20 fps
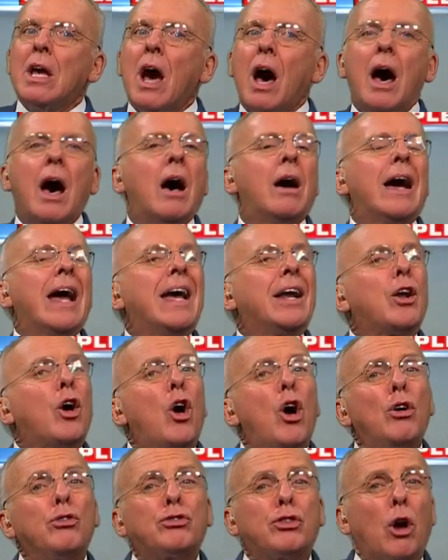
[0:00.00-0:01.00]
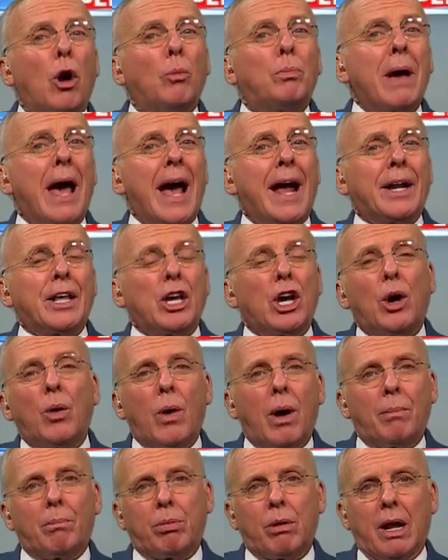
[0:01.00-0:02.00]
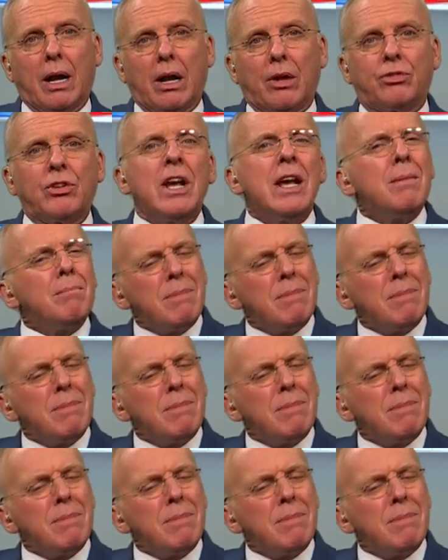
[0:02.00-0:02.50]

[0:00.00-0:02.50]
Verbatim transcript: and also patio umbrellas.